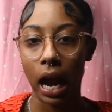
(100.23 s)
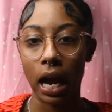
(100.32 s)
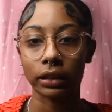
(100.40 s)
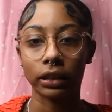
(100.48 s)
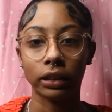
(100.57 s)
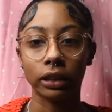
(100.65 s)

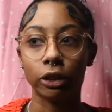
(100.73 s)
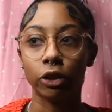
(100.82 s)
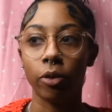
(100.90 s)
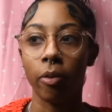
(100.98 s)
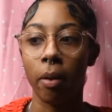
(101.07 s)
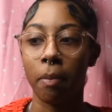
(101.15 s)
I just knew
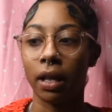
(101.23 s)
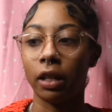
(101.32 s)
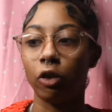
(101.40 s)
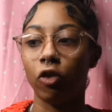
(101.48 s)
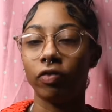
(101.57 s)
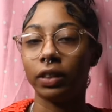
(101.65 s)
it made my
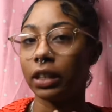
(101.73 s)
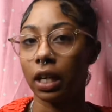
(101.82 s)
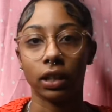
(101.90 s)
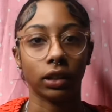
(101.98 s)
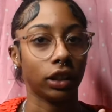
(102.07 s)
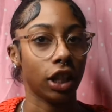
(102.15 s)
little
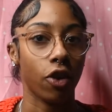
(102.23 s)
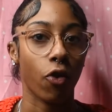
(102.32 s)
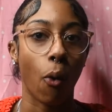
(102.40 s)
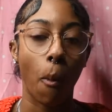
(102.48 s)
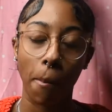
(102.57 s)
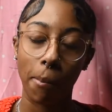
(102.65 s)
vagina tingle.